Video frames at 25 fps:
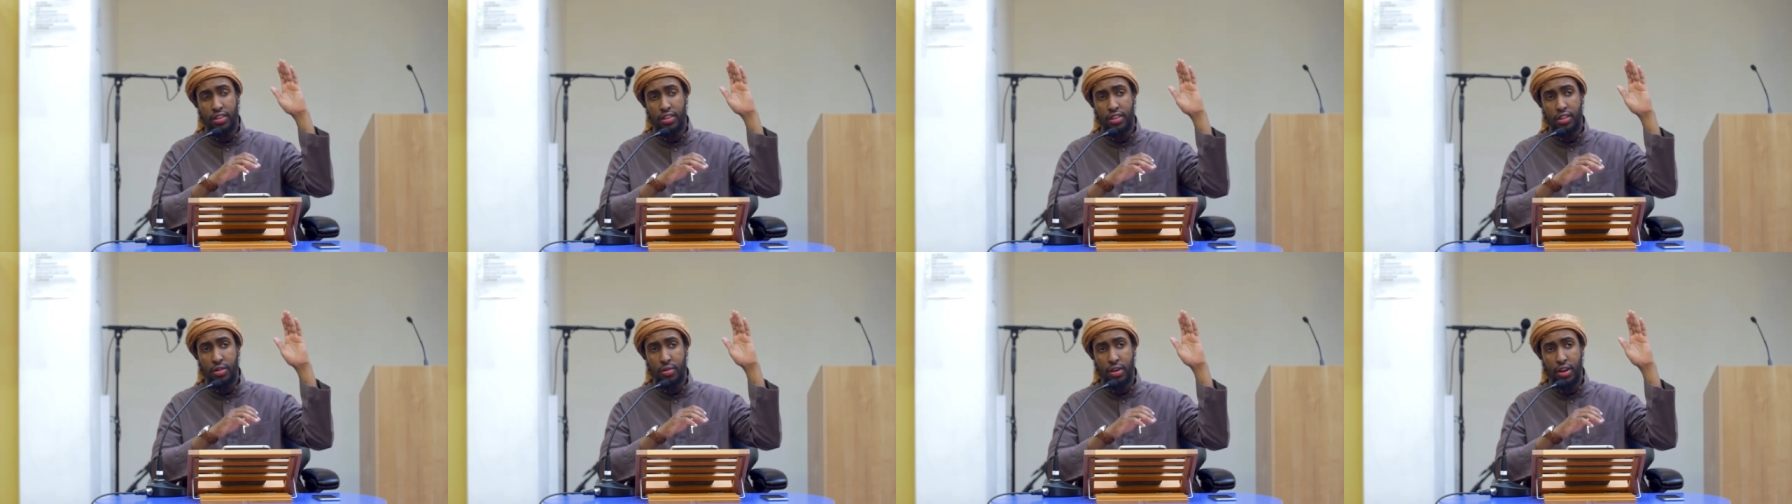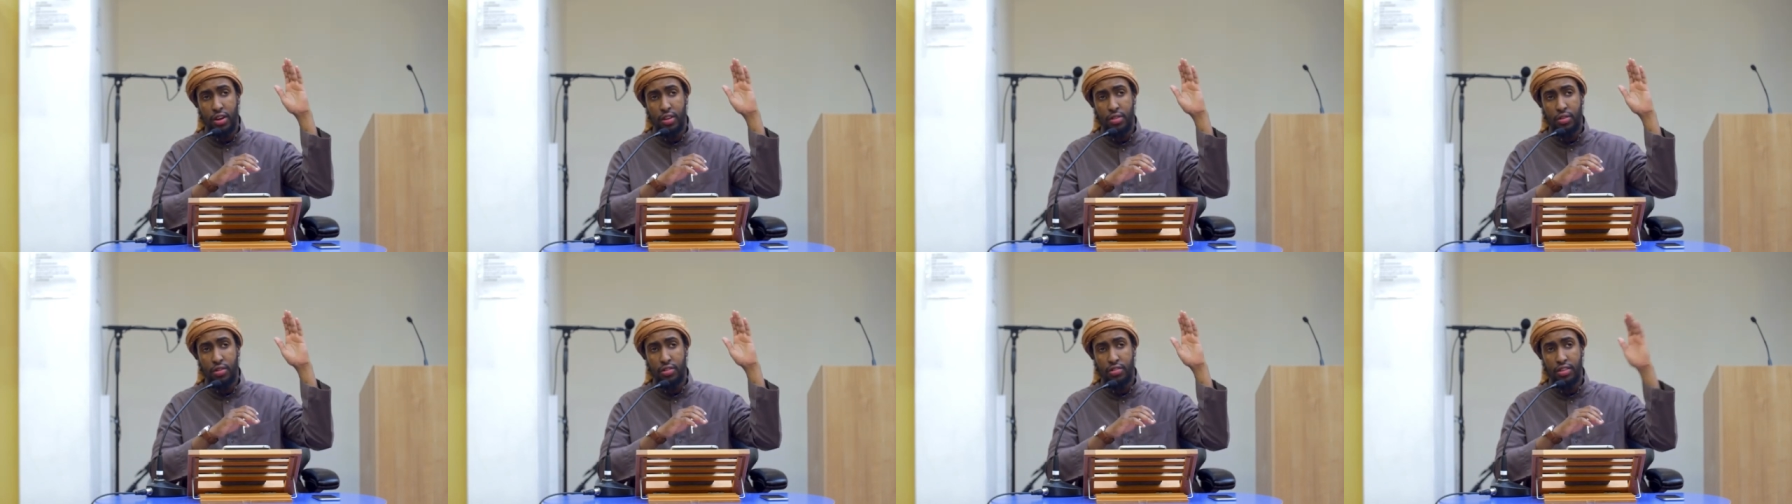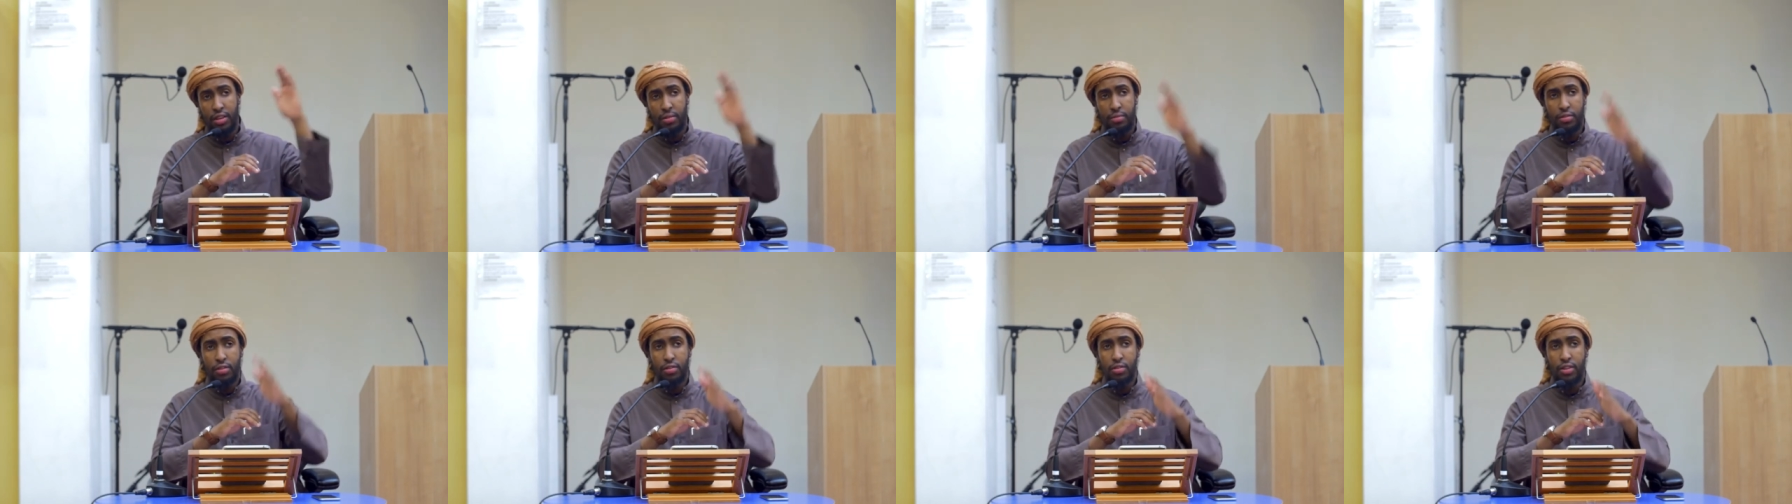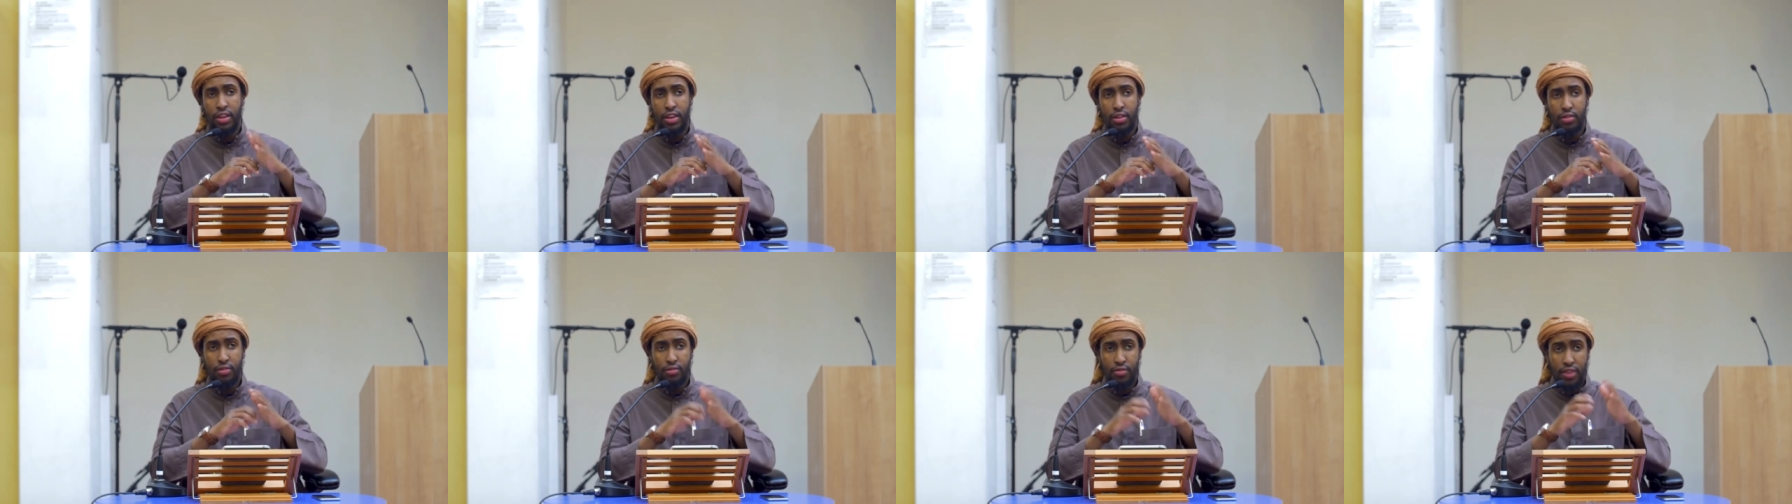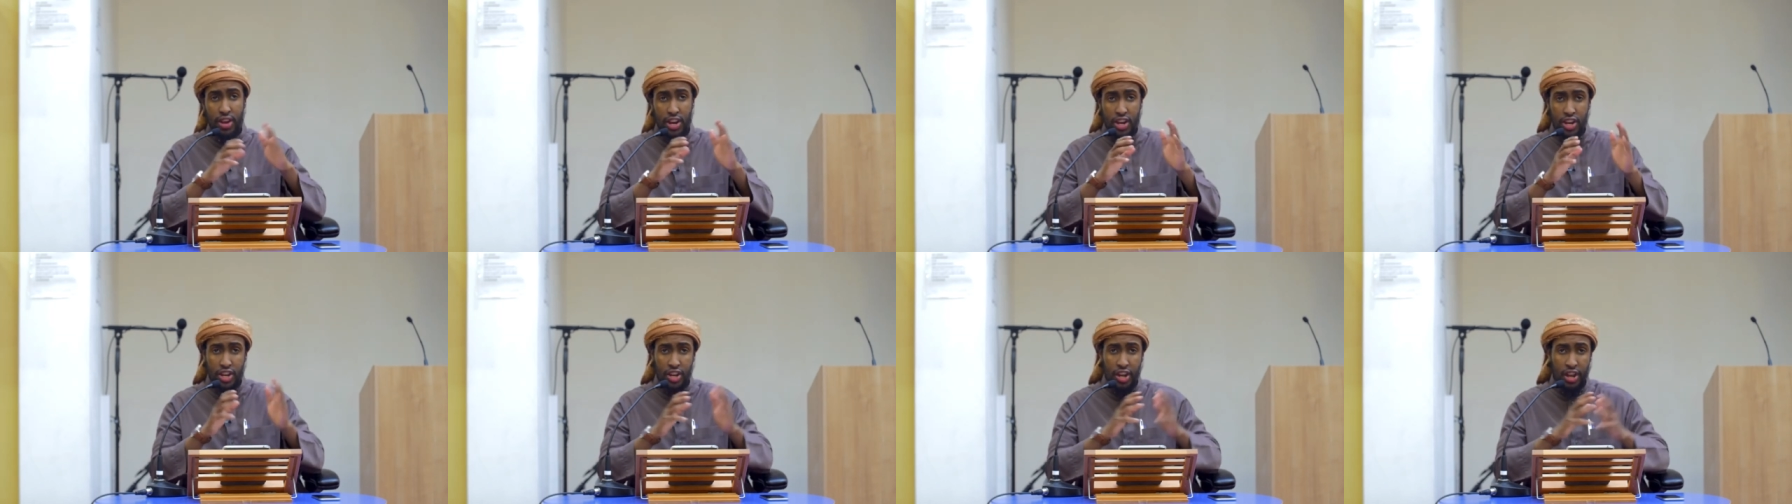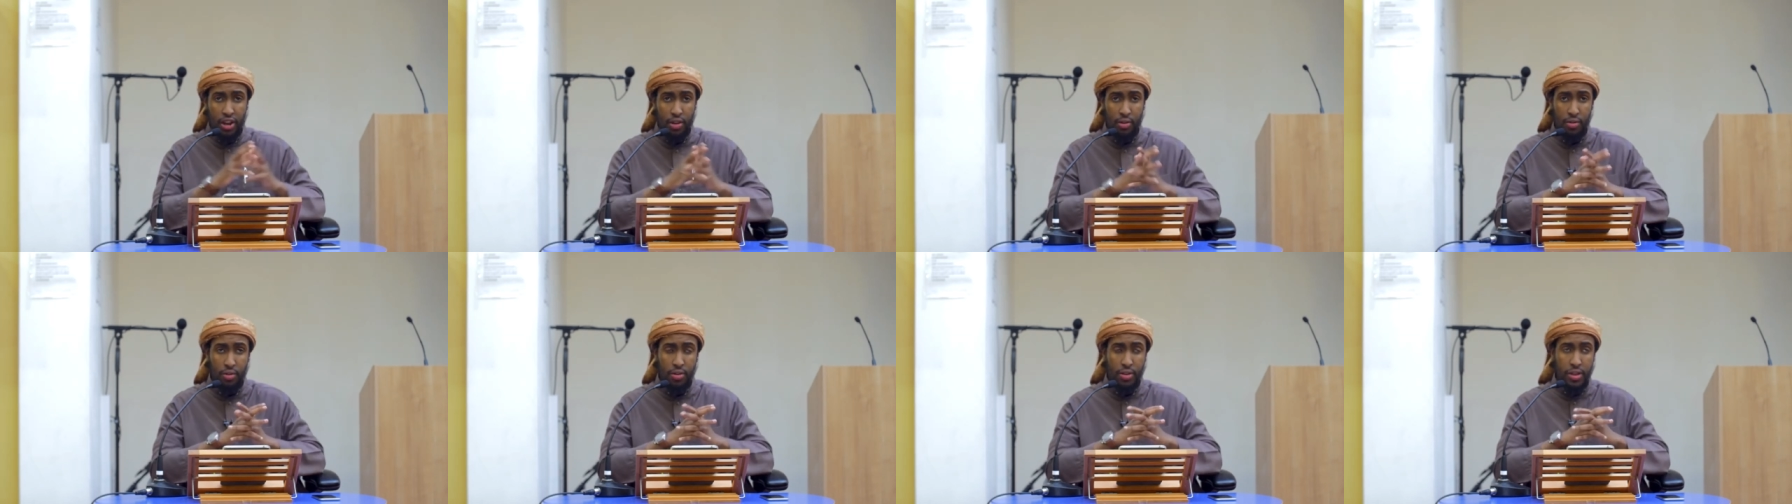Nawaqid Islam till today was very
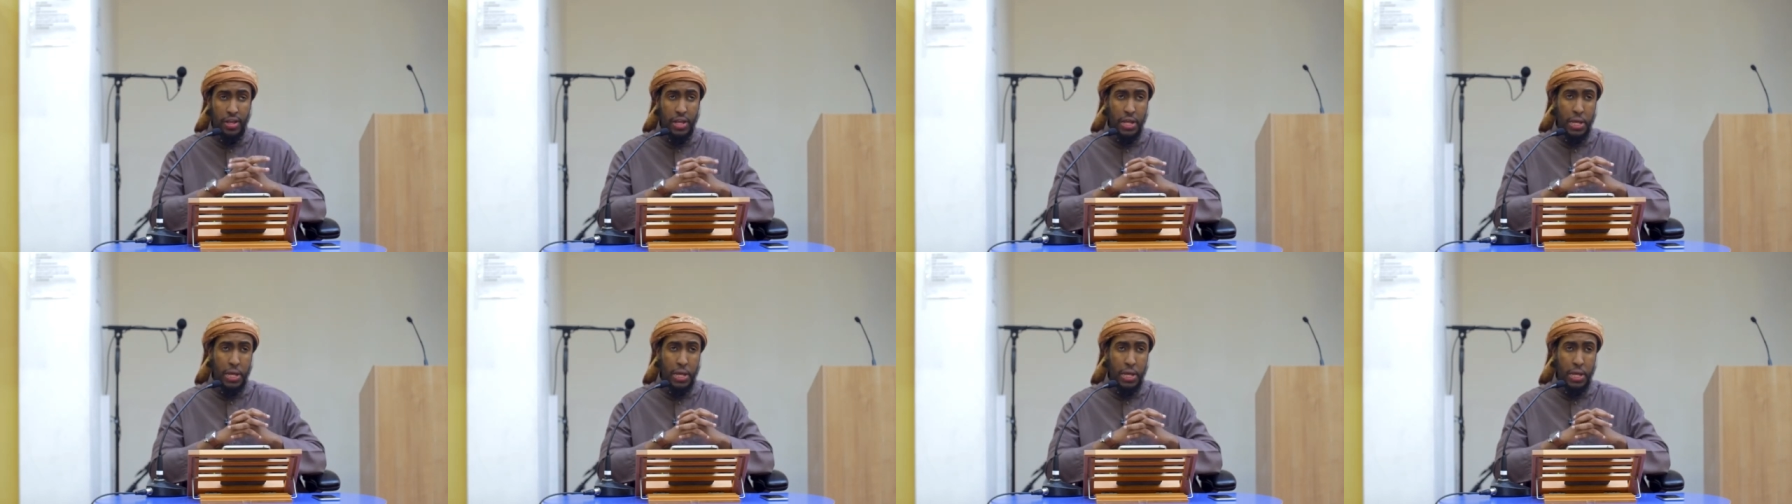shallow.